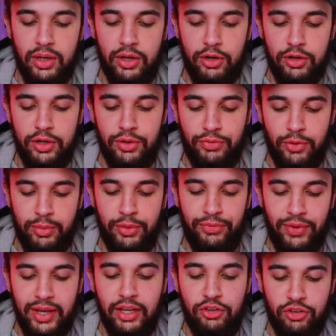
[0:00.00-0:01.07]
earned from
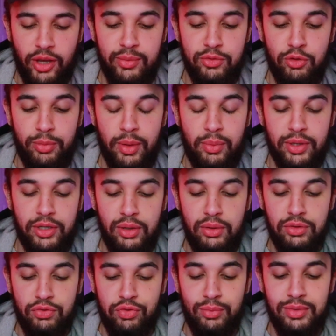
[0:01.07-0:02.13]
defending gyms will be
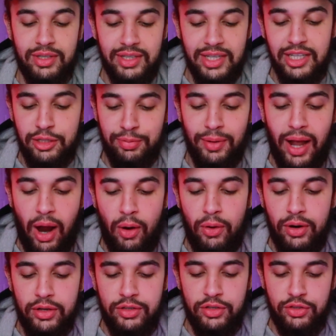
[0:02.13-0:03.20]
reduced from 6 per
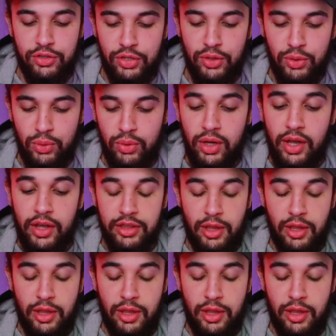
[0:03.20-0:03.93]
hour to 2.